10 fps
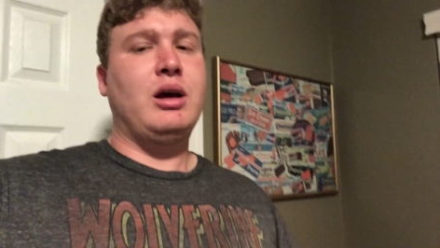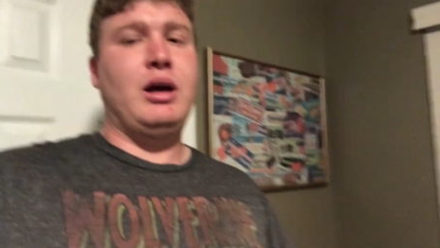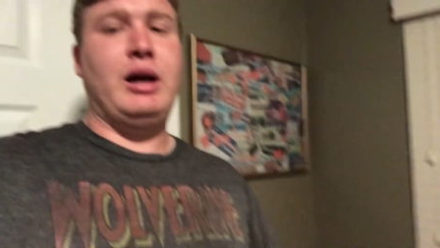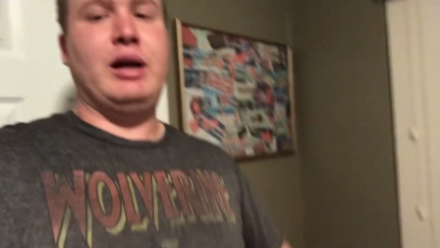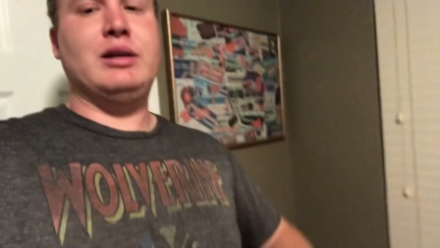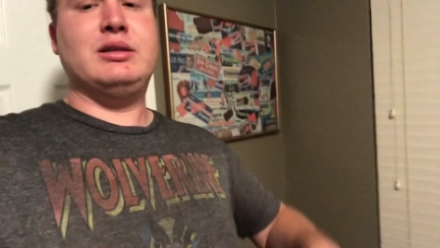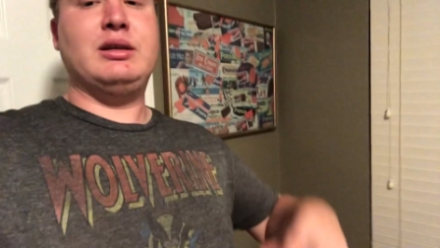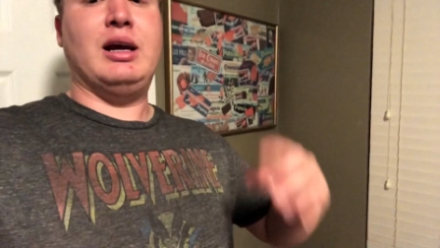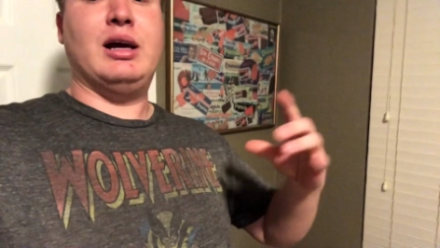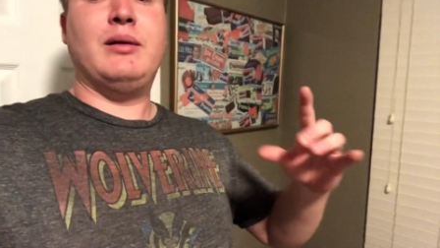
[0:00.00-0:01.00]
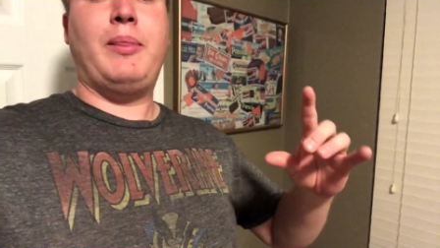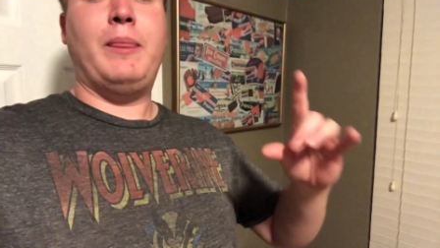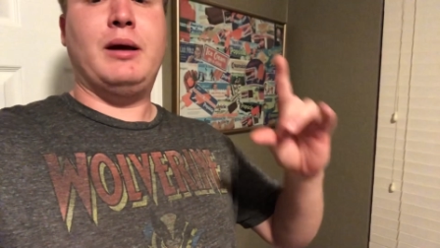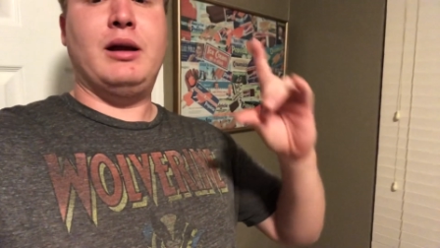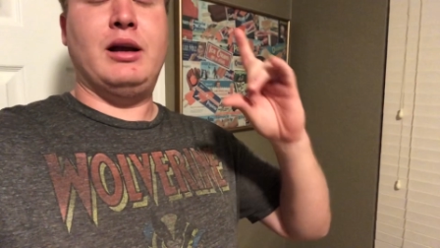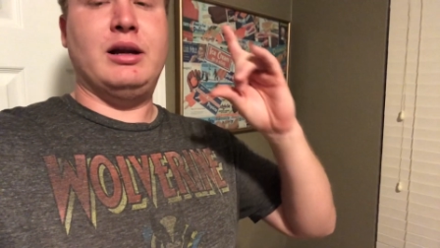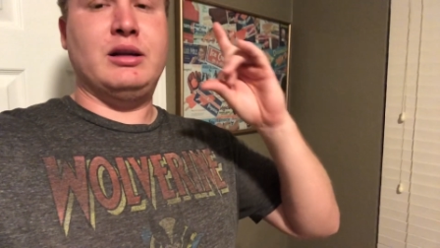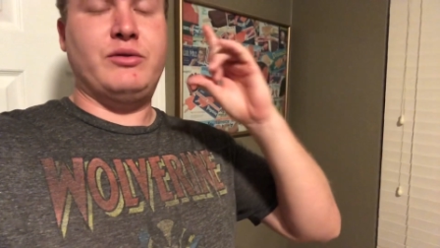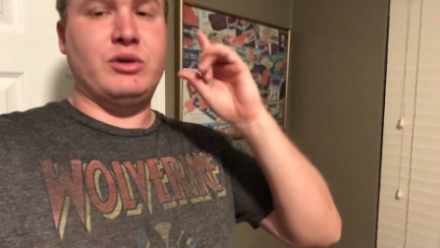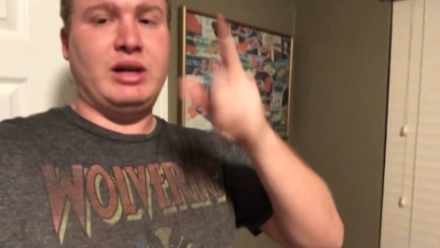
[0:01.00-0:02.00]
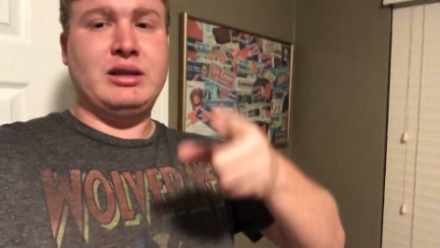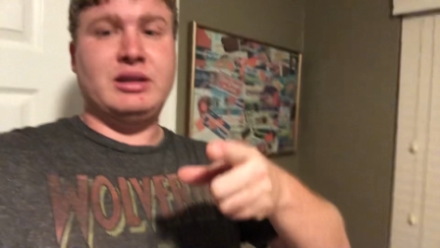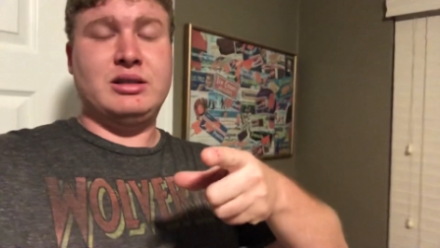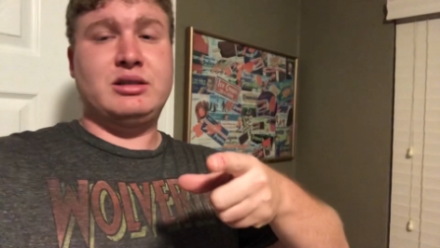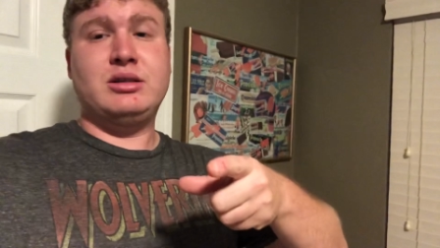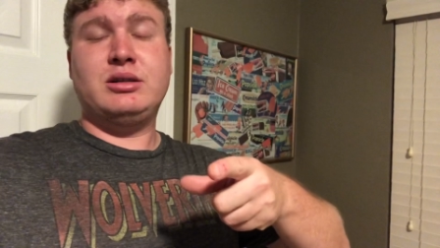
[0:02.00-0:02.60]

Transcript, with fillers: And yeah, and if you like this